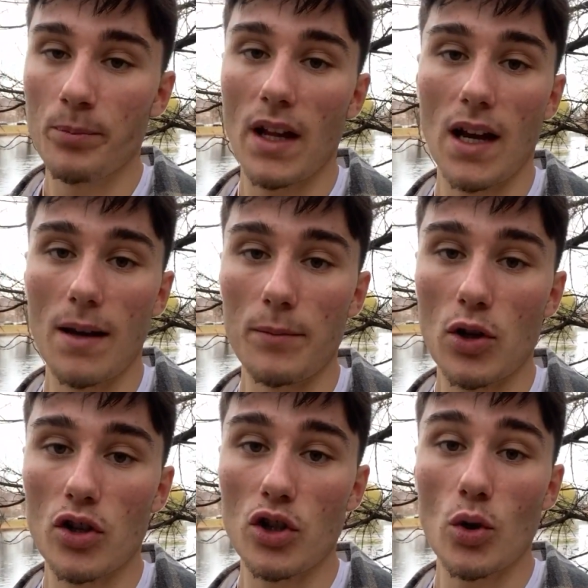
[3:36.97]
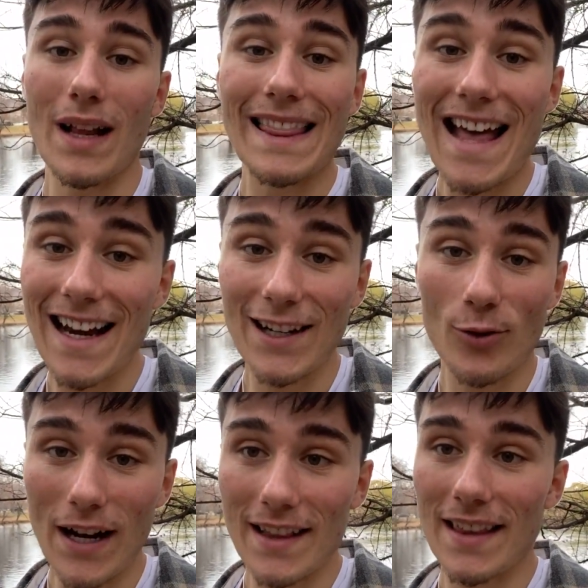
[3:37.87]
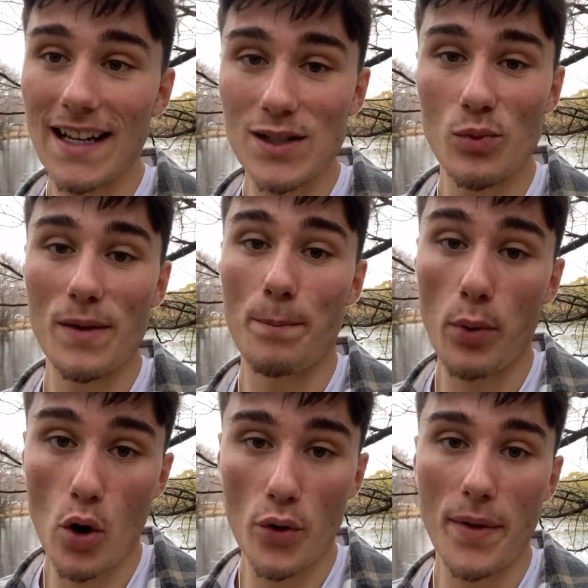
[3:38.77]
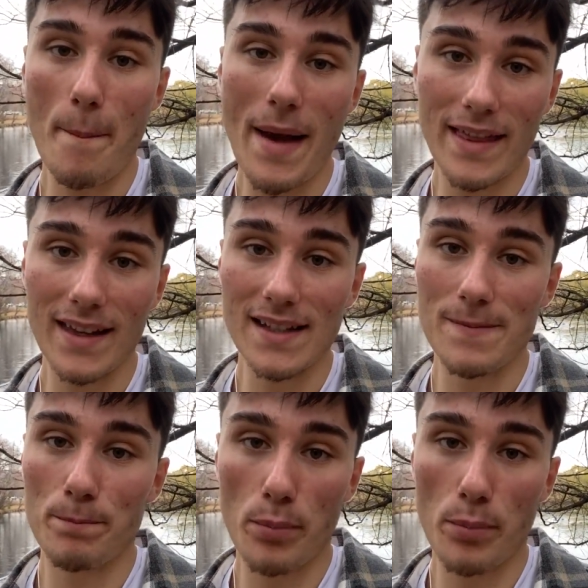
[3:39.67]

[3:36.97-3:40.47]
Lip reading: You can do a lot of great things with both methods,